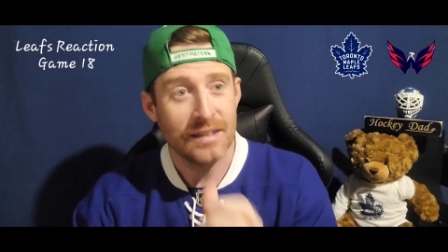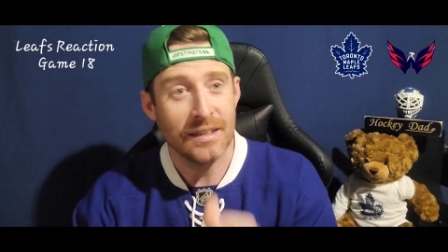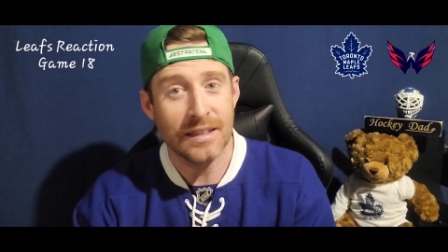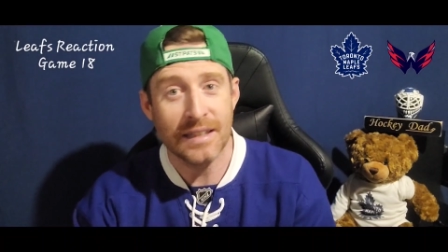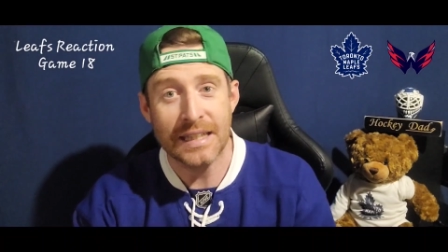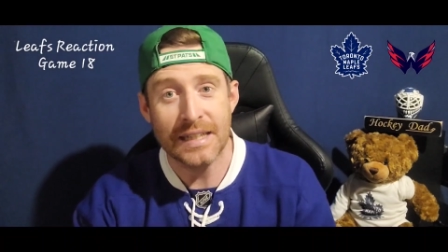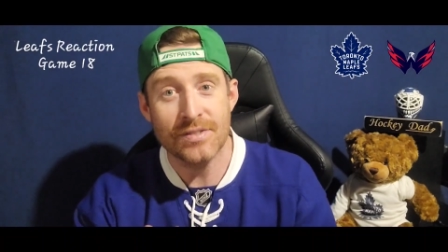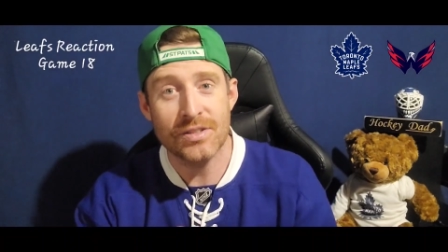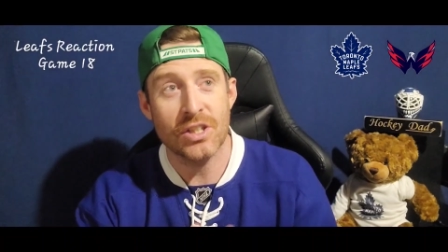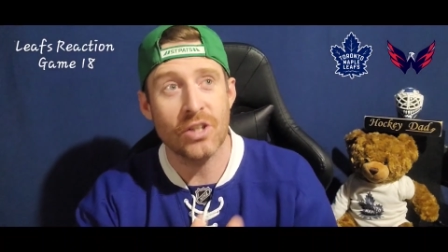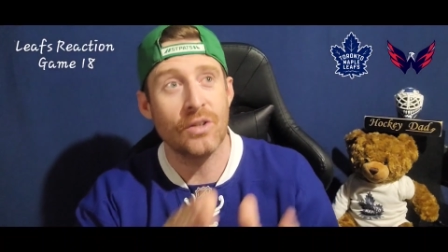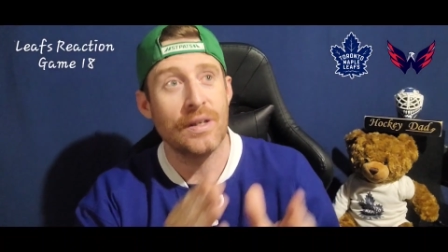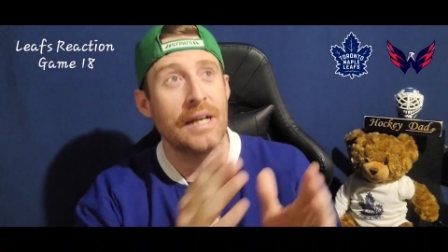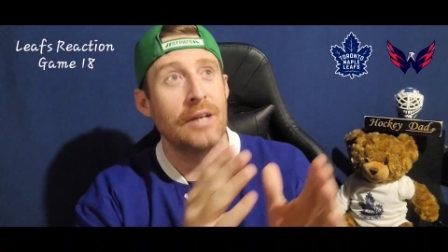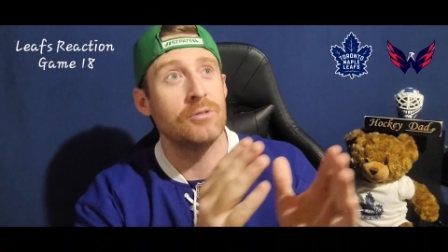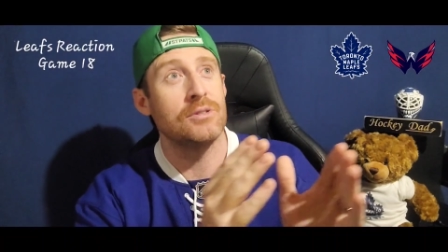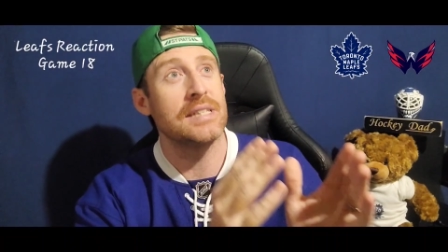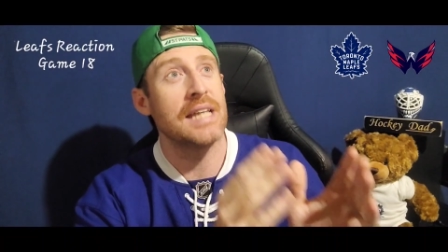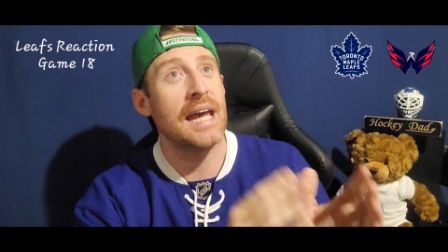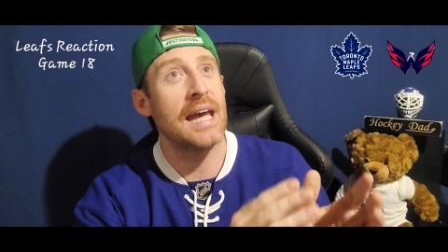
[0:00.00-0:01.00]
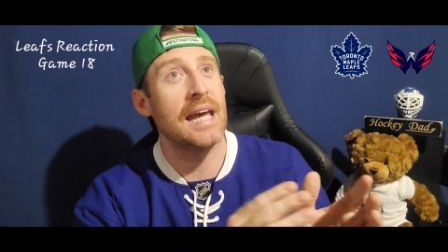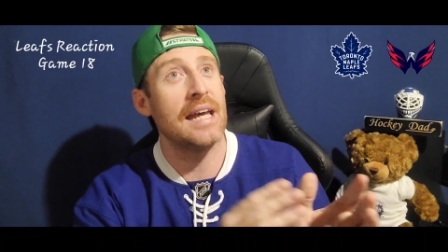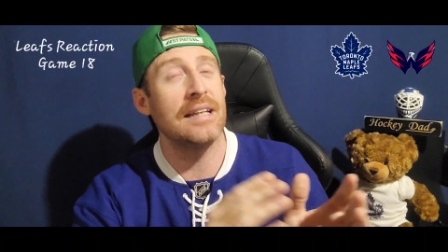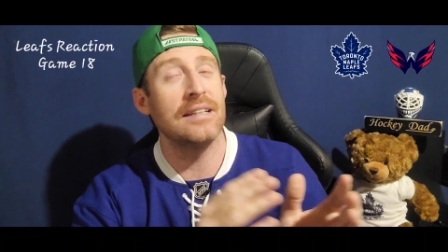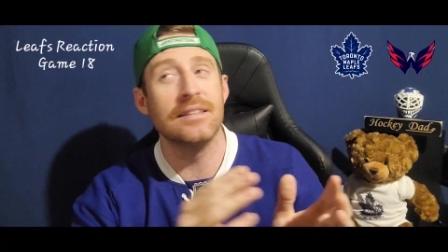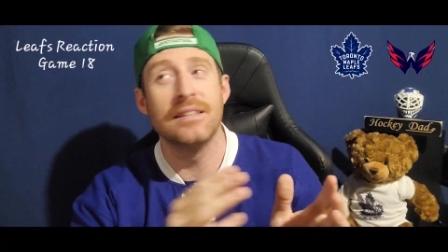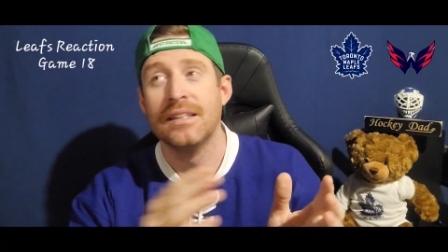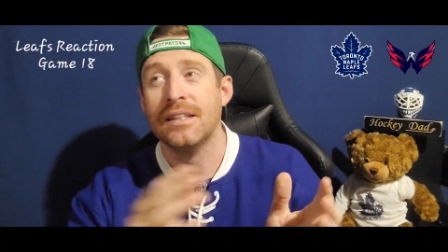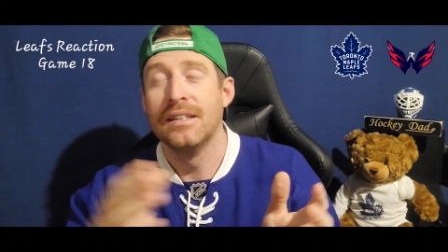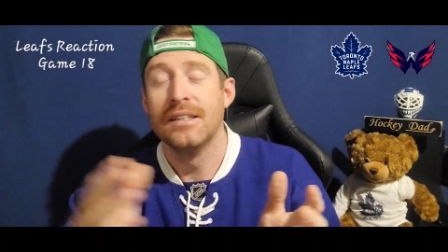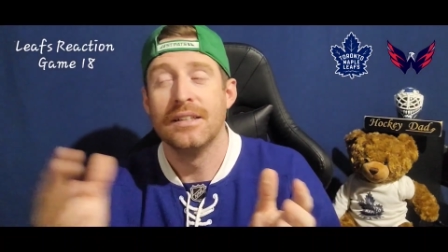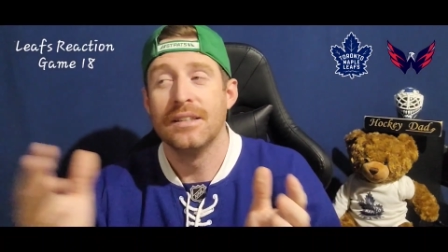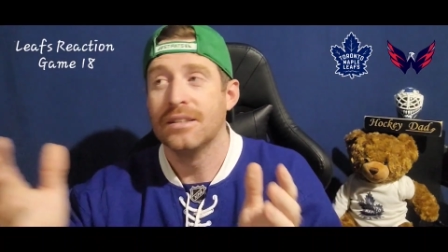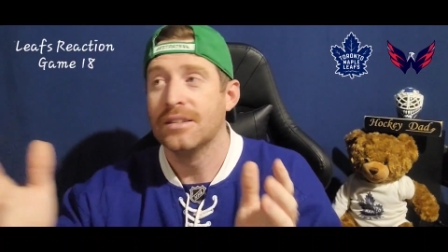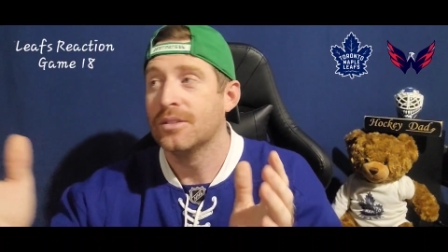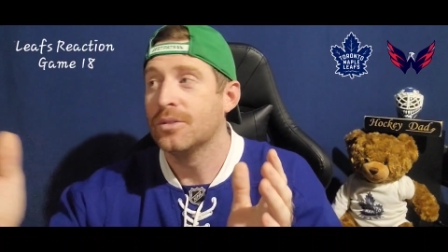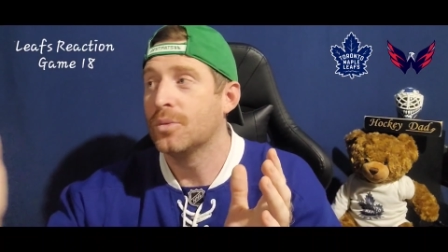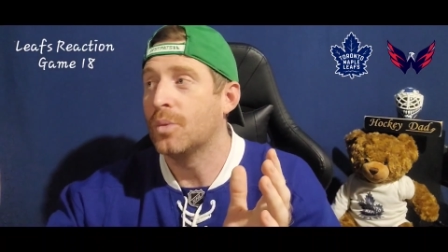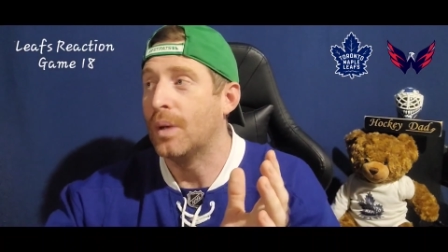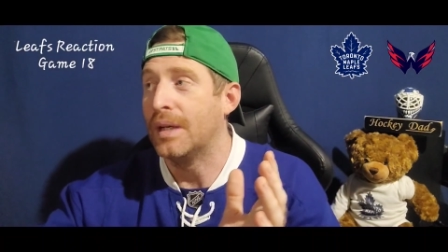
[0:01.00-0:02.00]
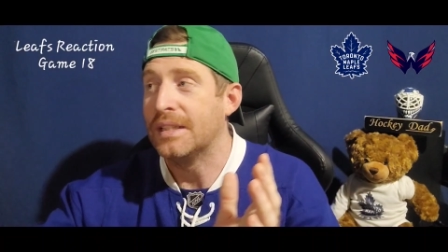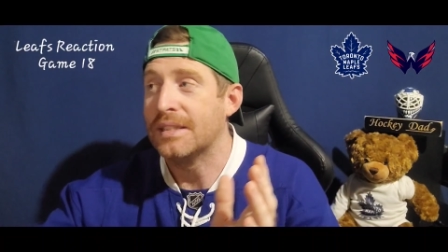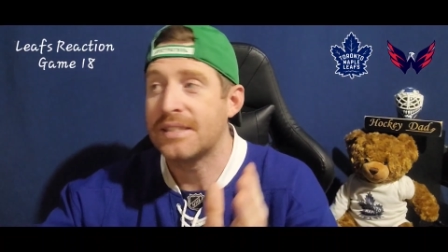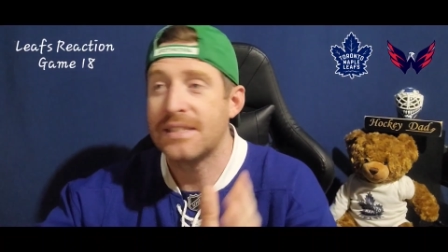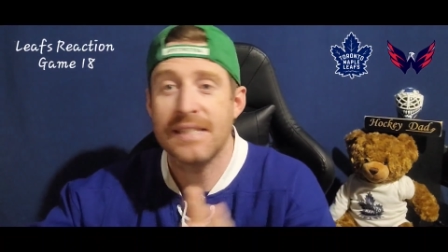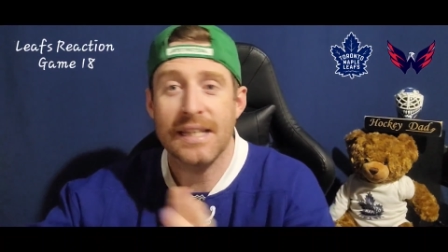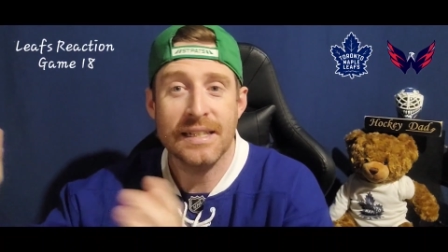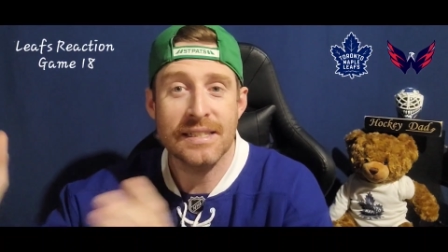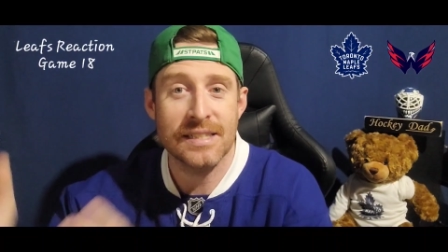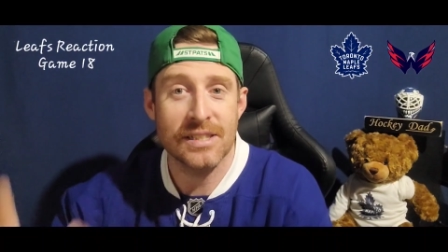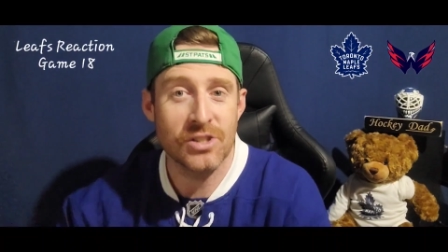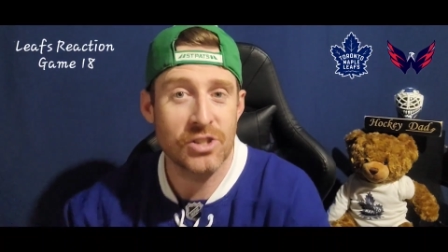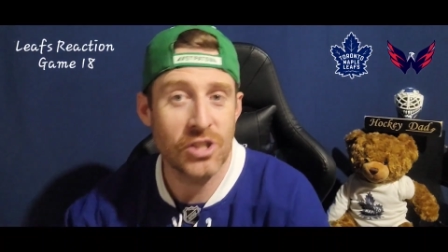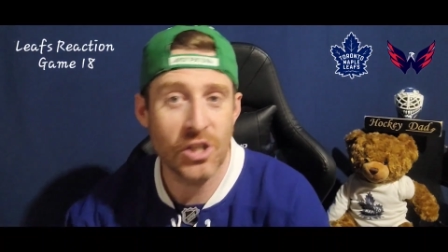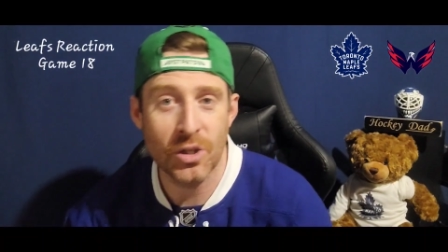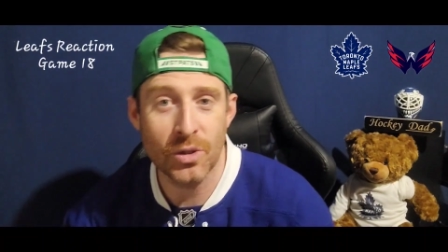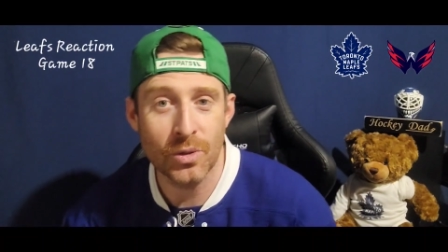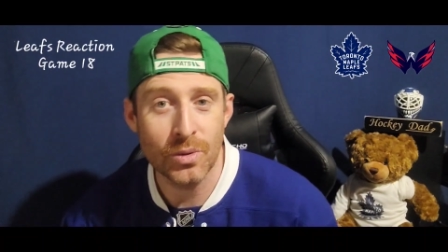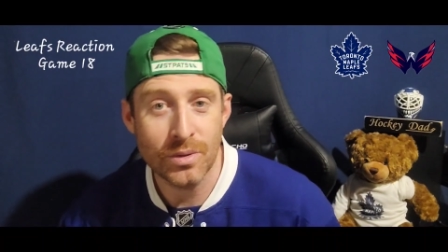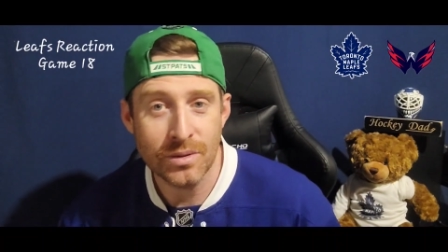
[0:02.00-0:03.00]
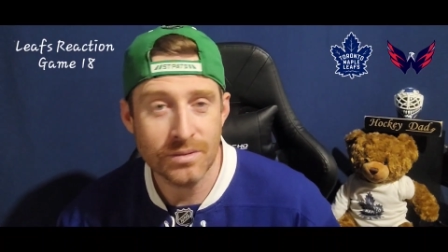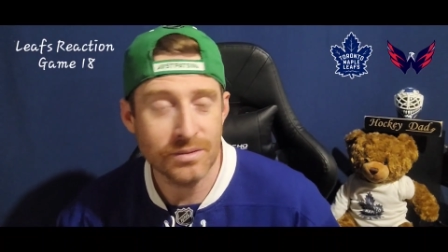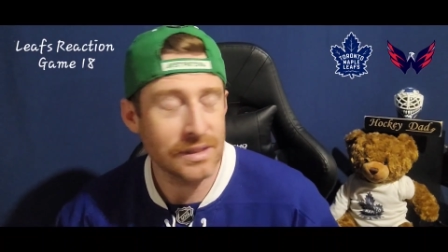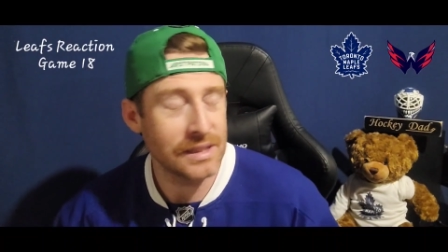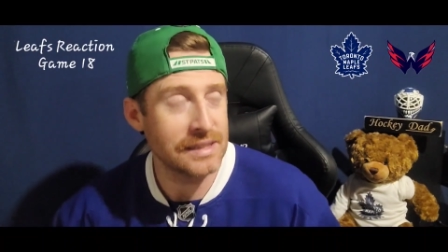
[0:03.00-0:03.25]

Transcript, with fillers: The Leafs are now 10 what? 6 and 2.